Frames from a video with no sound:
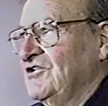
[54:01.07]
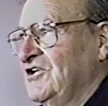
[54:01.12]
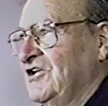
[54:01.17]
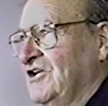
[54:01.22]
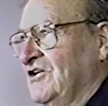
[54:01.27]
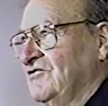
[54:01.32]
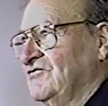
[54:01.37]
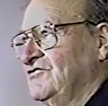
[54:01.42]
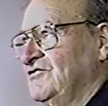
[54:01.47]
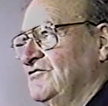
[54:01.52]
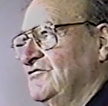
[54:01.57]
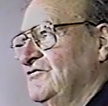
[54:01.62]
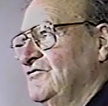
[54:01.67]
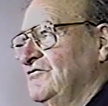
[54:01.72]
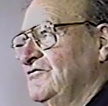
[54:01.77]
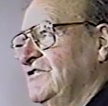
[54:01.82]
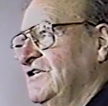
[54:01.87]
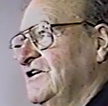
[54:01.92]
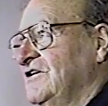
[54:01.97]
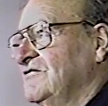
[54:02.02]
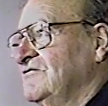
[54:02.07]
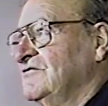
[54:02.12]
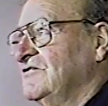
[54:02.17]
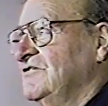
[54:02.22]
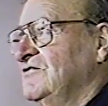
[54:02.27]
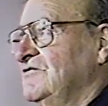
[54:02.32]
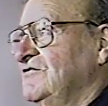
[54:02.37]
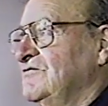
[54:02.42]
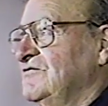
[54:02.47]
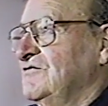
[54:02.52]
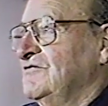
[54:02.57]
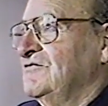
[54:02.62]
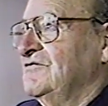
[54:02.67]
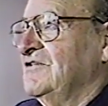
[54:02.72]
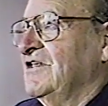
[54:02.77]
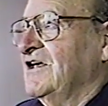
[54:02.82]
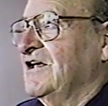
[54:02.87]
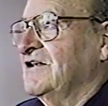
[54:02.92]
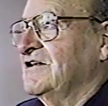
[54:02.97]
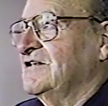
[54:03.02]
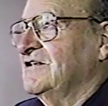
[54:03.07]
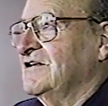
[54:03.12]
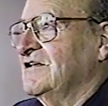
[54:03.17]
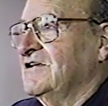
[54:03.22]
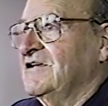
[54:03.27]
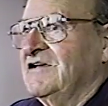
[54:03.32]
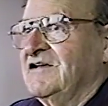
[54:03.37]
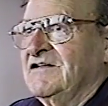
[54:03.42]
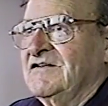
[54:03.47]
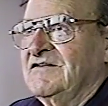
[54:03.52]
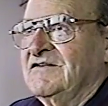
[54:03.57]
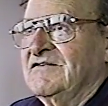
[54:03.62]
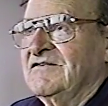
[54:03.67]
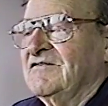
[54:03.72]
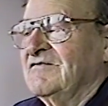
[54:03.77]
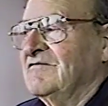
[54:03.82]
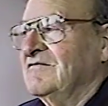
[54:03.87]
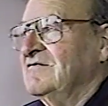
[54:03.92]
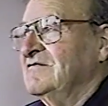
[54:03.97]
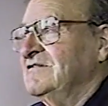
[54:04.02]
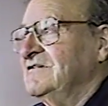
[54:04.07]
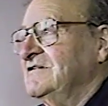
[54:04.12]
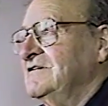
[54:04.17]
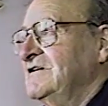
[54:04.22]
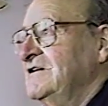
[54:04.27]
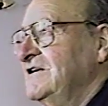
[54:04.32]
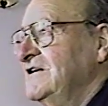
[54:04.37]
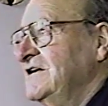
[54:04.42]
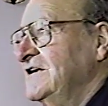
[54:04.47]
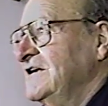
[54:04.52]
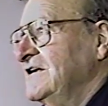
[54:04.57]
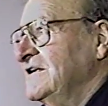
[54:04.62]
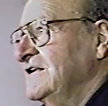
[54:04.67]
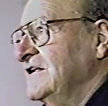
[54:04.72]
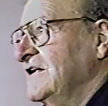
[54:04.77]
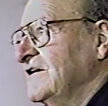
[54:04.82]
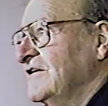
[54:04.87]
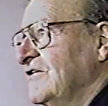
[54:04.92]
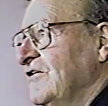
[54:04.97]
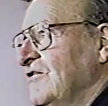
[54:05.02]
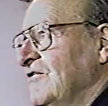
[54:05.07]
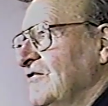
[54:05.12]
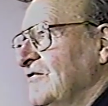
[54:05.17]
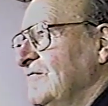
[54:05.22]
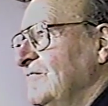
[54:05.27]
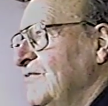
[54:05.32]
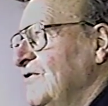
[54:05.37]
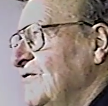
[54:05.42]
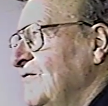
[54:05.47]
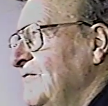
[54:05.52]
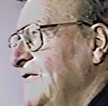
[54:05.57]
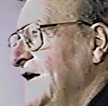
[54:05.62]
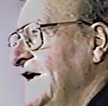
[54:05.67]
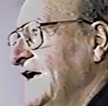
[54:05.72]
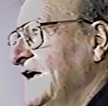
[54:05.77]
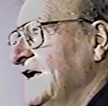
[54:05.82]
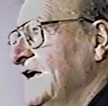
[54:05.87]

kiss. You do this and you do that to the kids, you know. They called her Bobeck.